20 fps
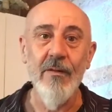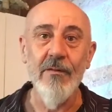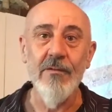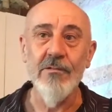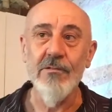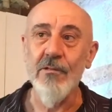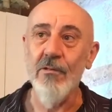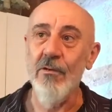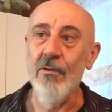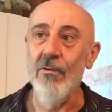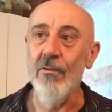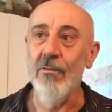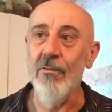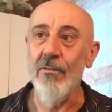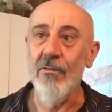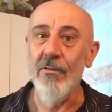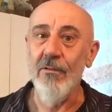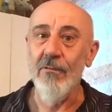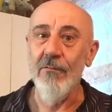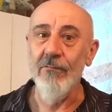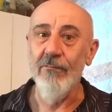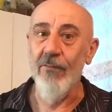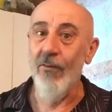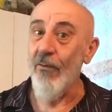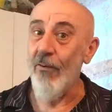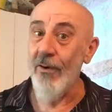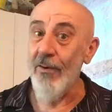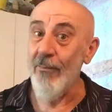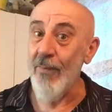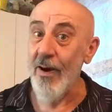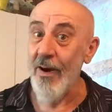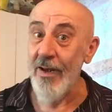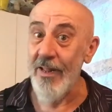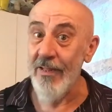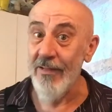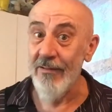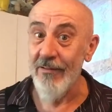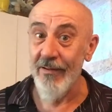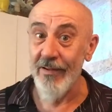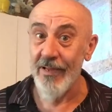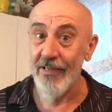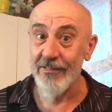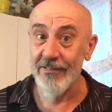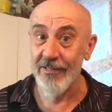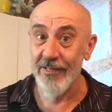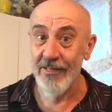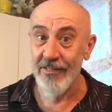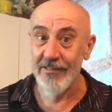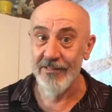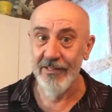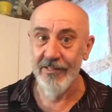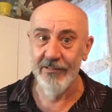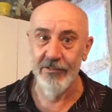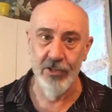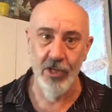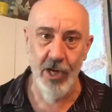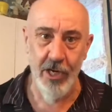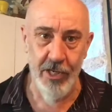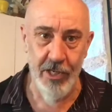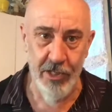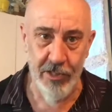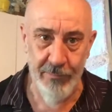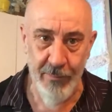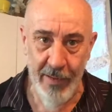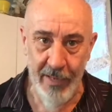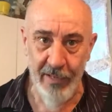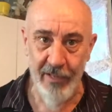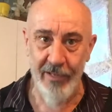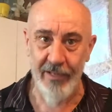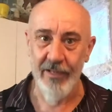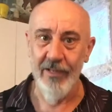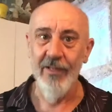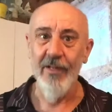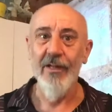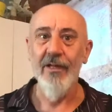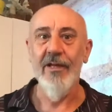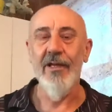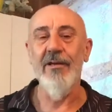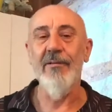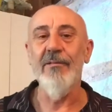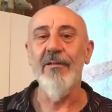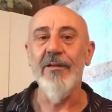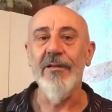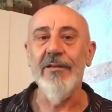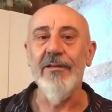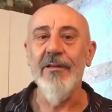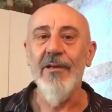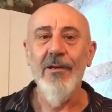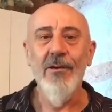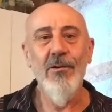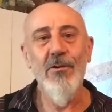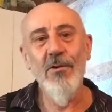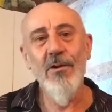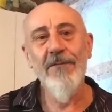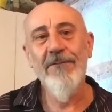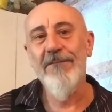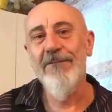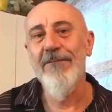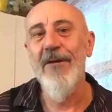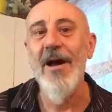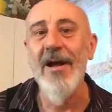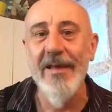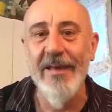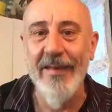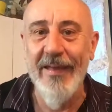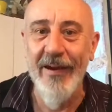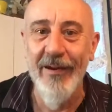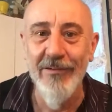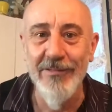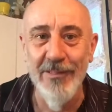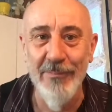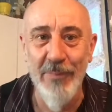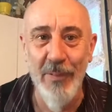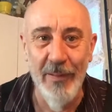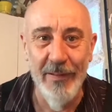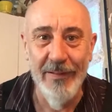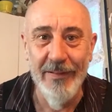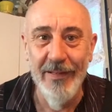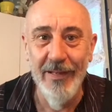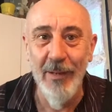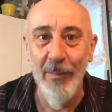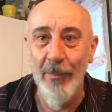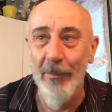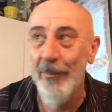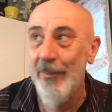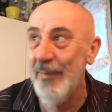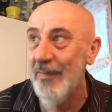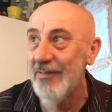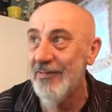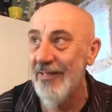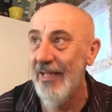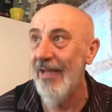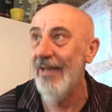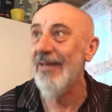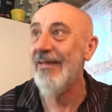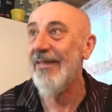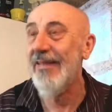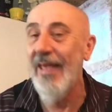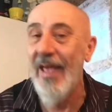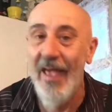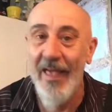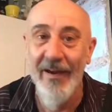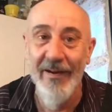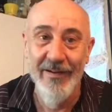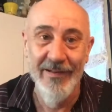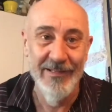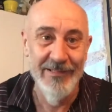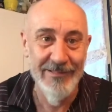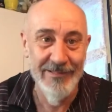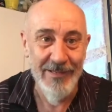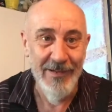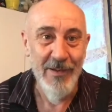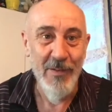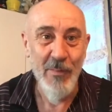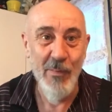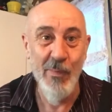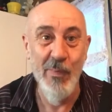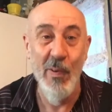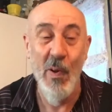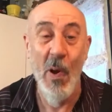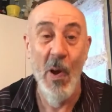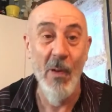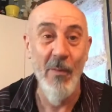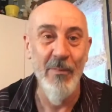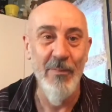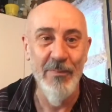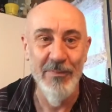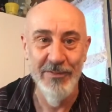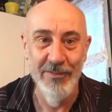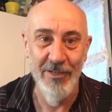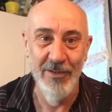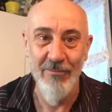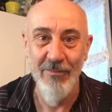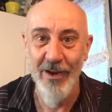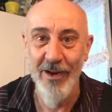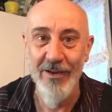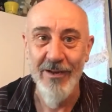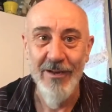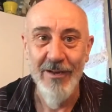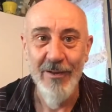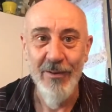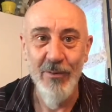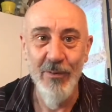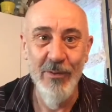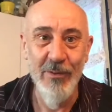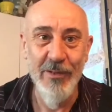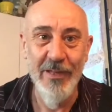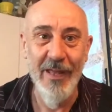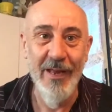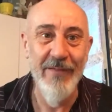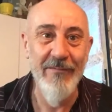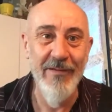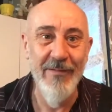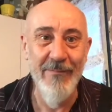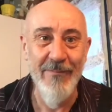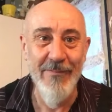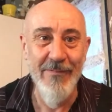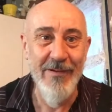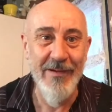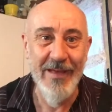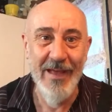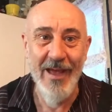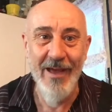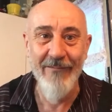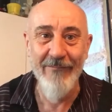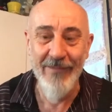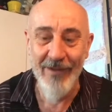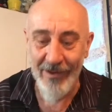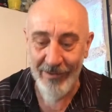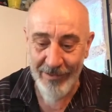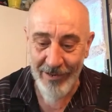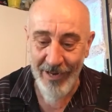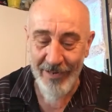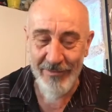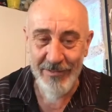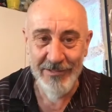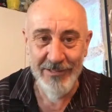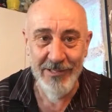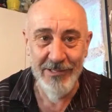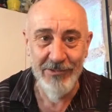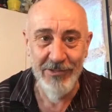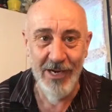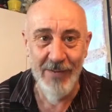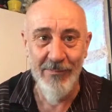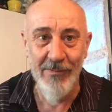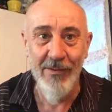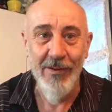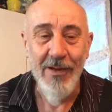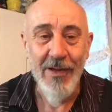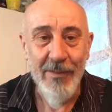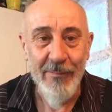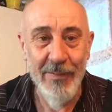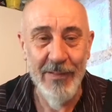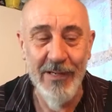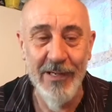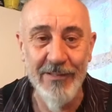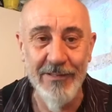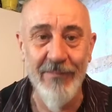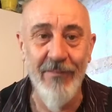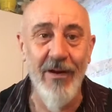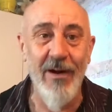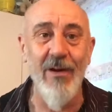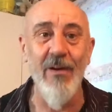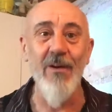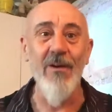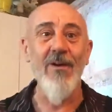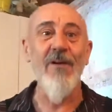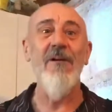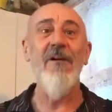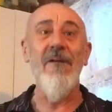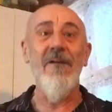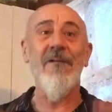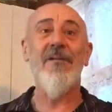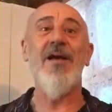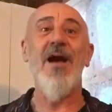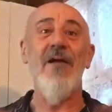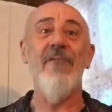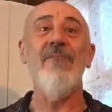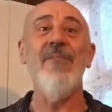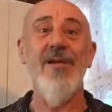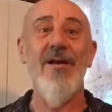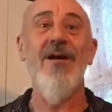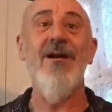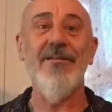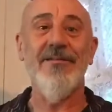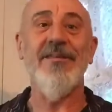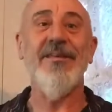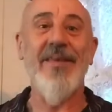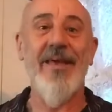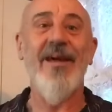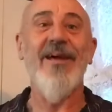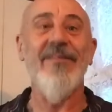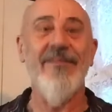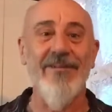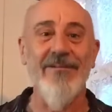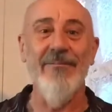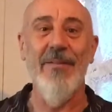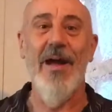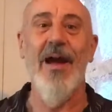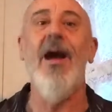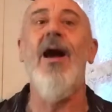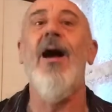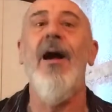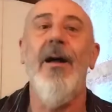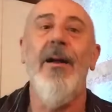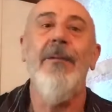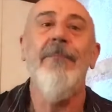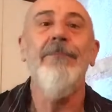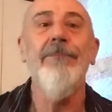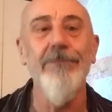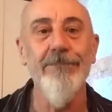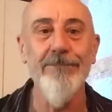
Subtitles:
So, foreign money, I guess they're going to say Chinese meddling. And who the fuck cares about little pissant Canada's problems here, right? We get our country's in trouble because of our whole government altogether, man.